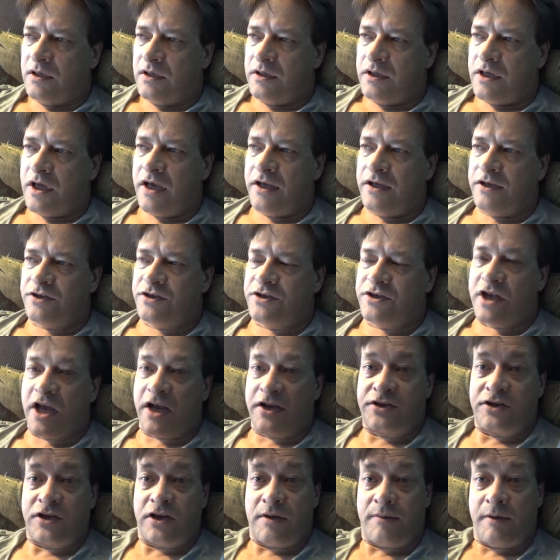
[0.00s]
yeah, each
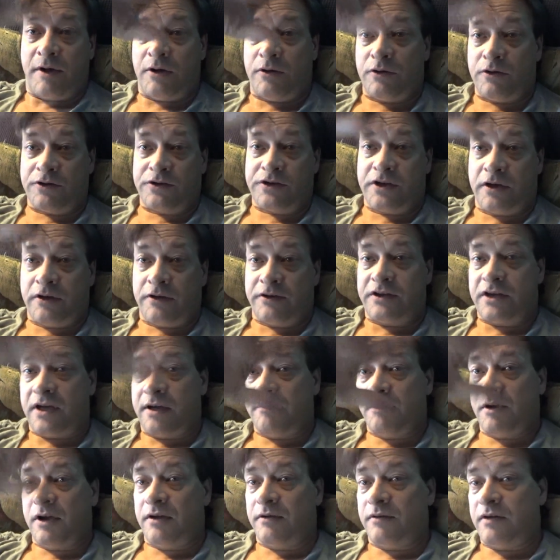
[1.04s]
section of my horizontal
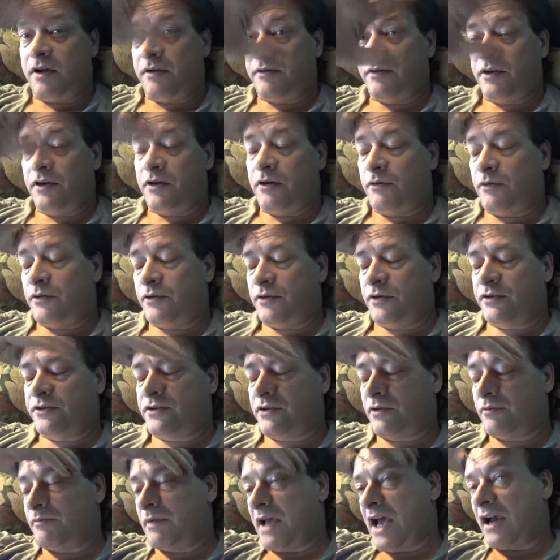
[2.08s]
timeline, you know, its
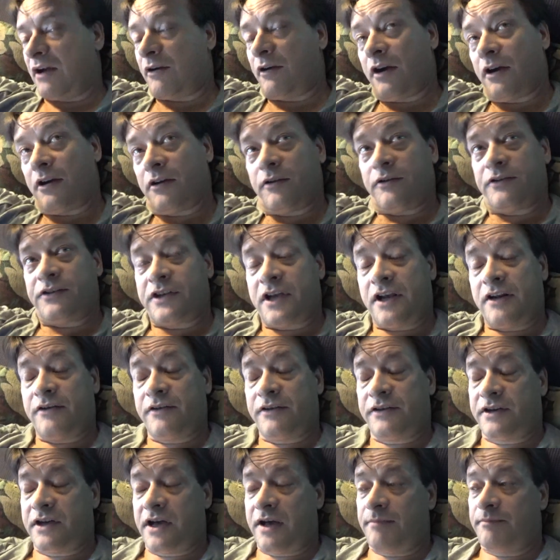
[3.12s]
own background, all tied at
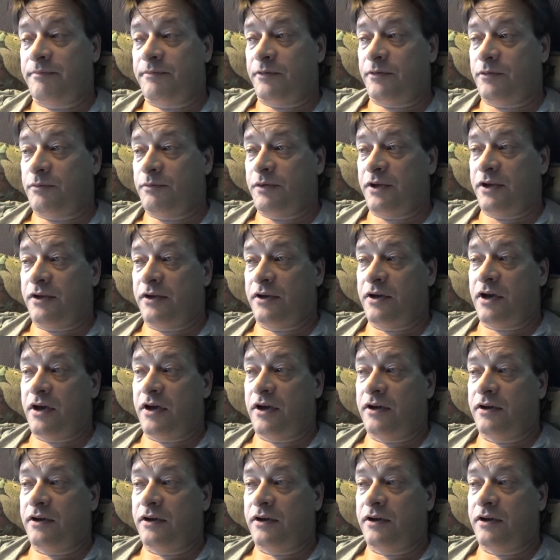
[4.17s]
the top, would be